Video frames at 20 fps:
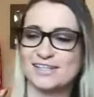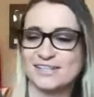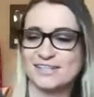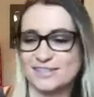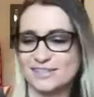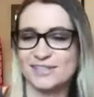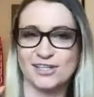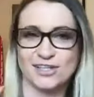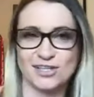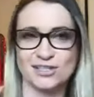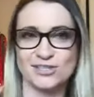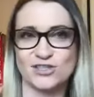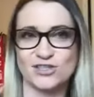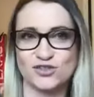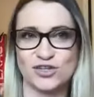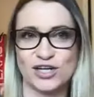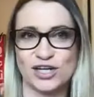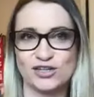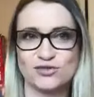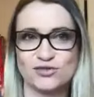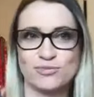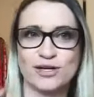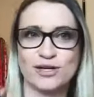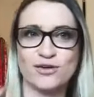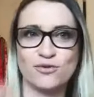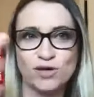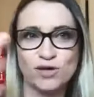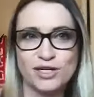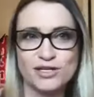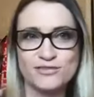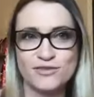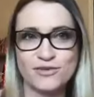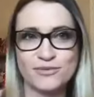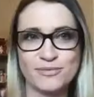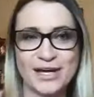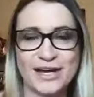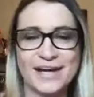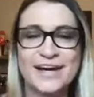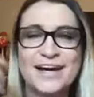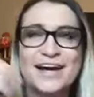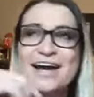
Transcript: It's a little stretch, but it works for me.